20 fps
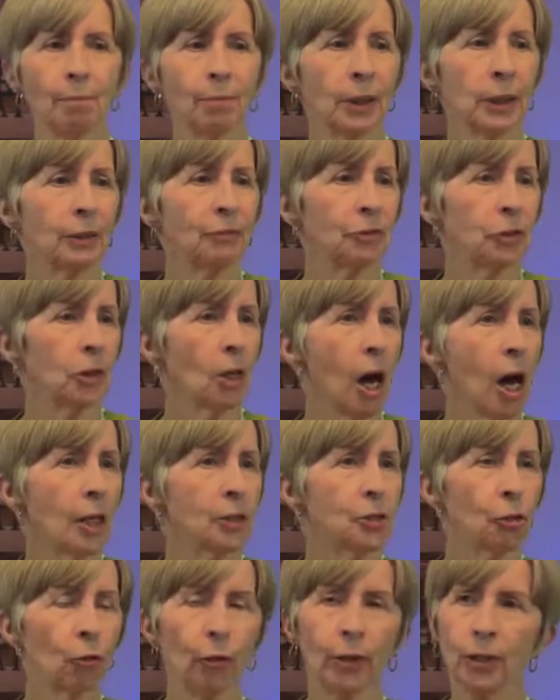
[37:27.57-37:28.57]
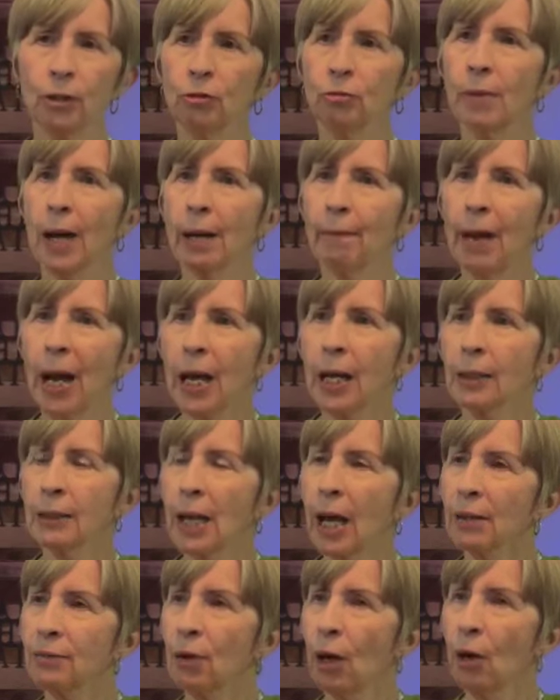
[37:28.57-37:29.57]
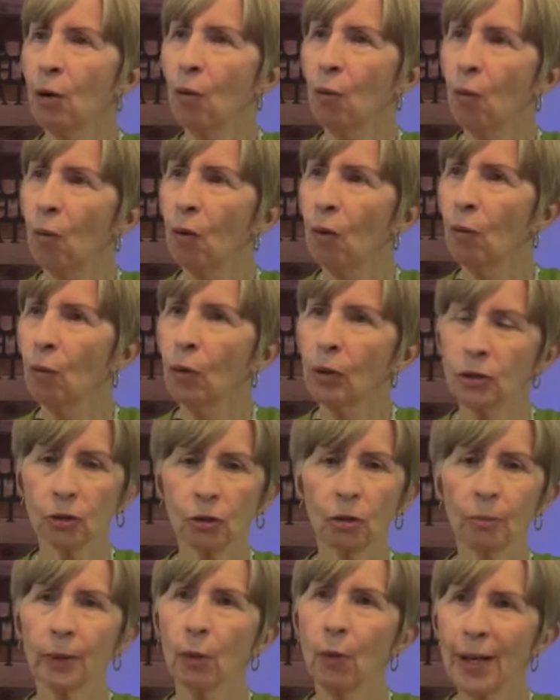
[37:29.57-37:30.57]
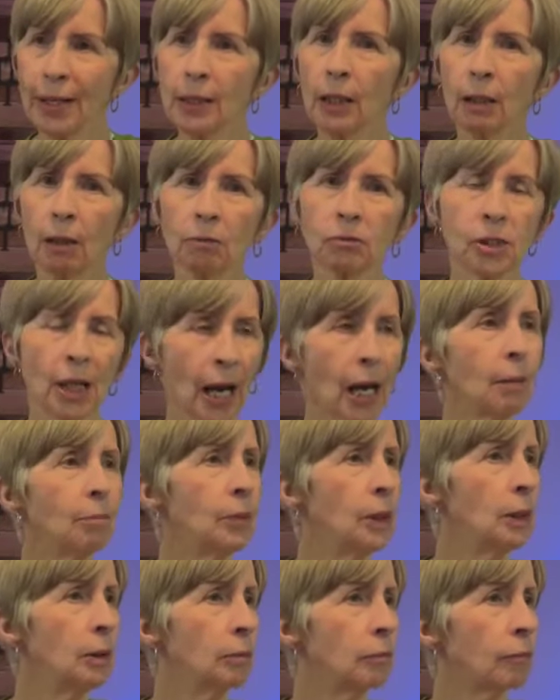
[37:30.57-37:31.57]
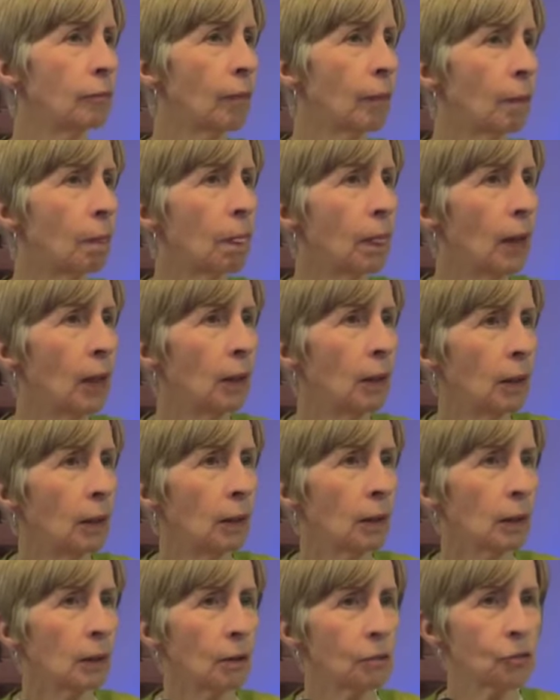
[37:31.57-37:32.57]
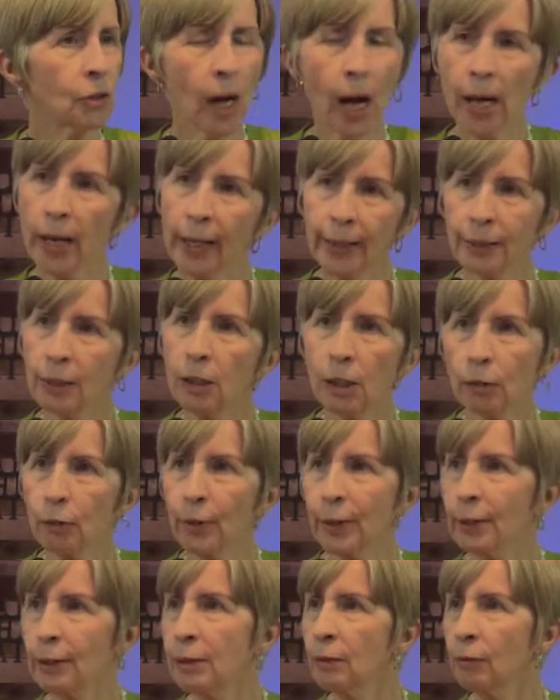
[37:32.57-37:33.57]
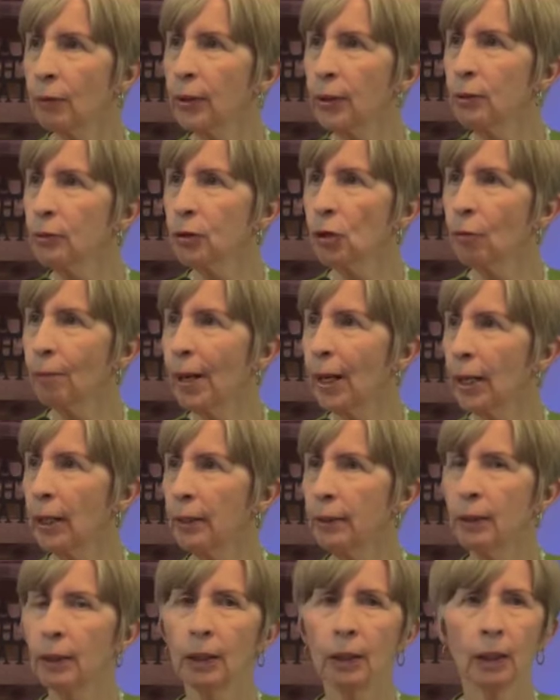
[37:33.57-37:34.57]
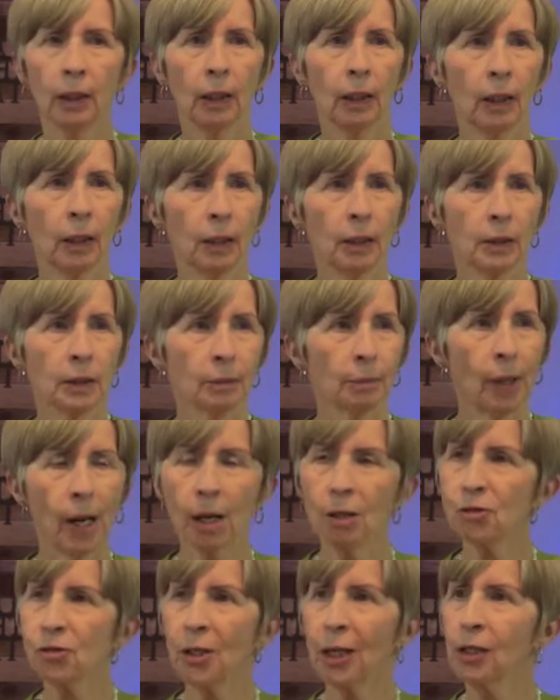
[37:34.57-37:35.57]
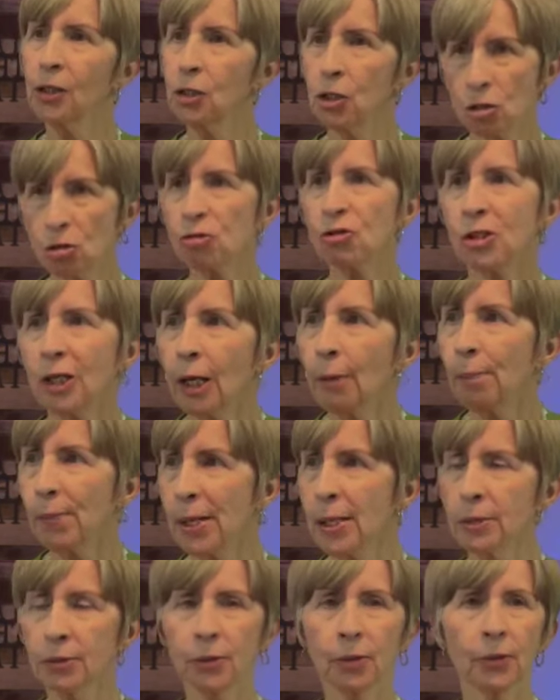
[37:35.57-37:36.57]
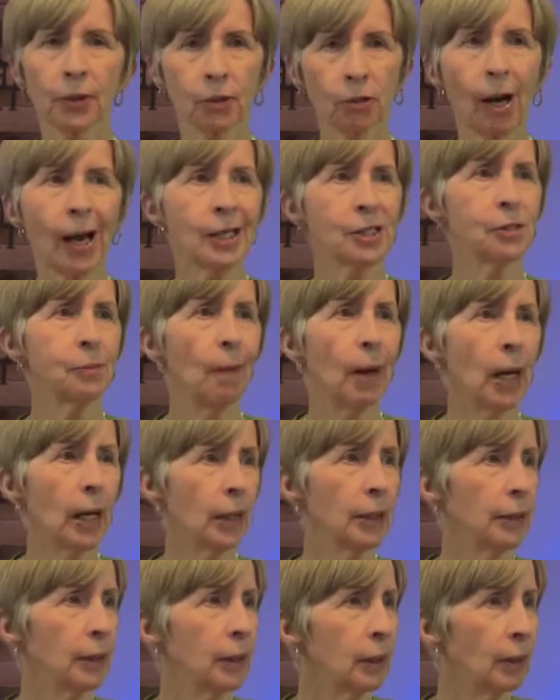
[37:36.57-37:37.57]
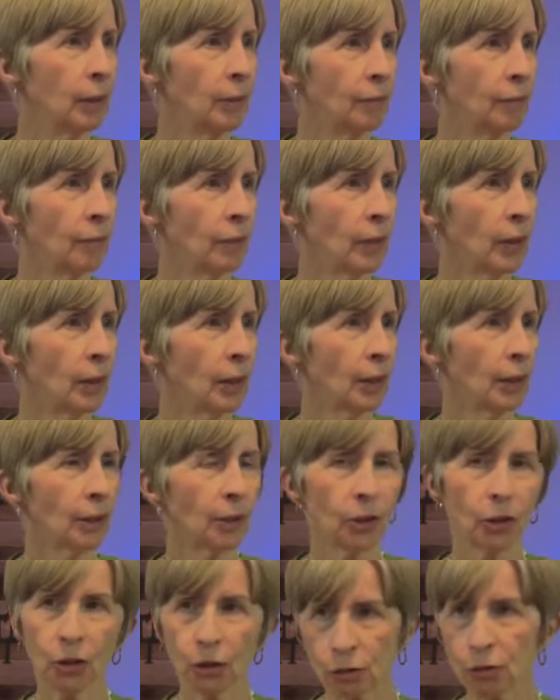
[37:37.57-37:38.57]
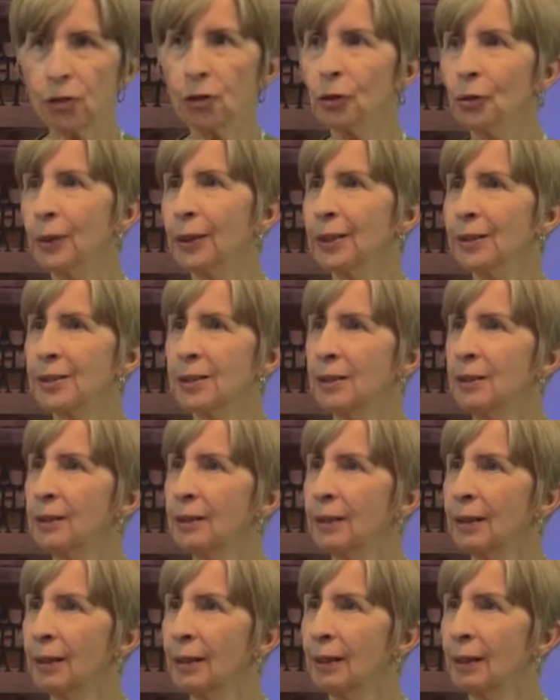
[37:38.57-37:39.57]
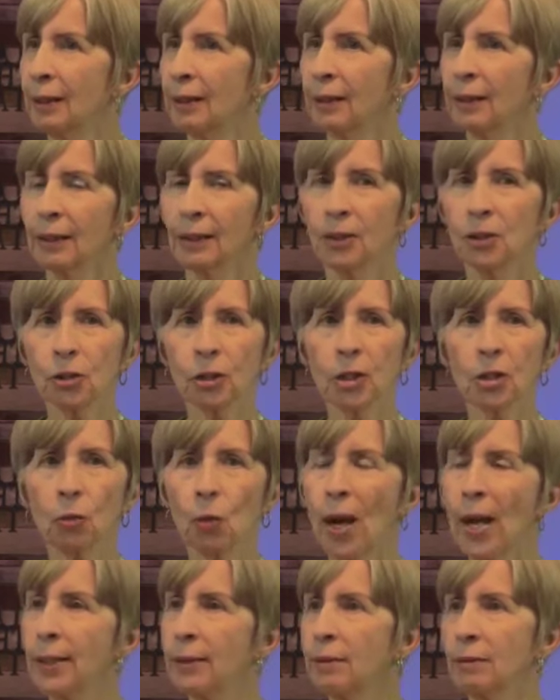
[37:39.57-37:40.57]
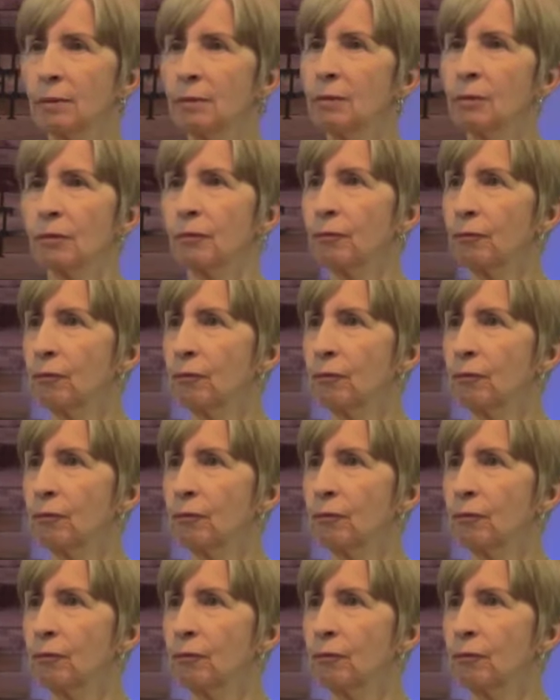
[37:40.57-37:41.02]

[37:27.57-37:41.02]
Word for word: I'm believing God to renew my mind. I thought, well, you're going to be waiting a long time because God ain't going to renew your mind. Paul said, you slip into the Christ mind. You do it. You can wait